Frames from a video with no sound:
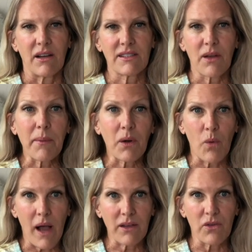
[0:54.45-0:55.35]
So I'm going to
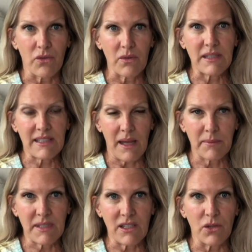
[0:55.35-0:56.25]
walk you through the steps
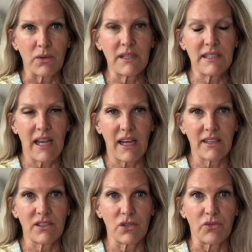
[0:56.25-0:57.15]
that you can take
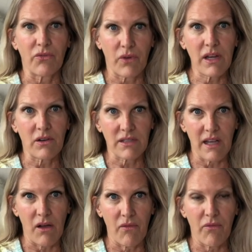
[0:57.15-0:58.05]
to free
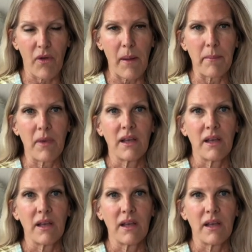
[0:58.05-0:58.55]
yourself from